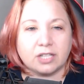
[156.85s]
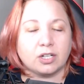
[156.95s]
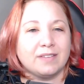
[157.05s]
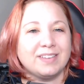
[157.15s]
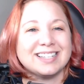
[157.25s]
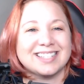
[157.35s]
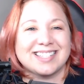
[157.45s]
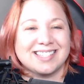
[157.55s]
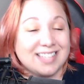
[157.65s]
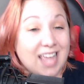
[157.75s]
They're giving us
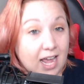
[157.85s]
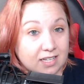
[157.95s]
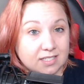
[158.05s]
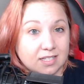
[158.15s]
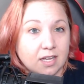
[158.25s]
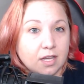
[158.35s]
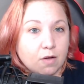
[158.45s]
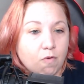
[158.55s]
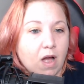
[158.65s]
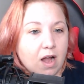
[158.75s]
6
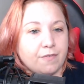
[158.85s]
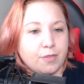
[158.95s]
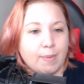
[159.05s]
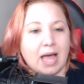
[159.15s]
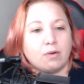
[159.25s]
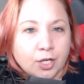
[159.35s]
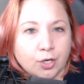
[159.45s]
right off the bat.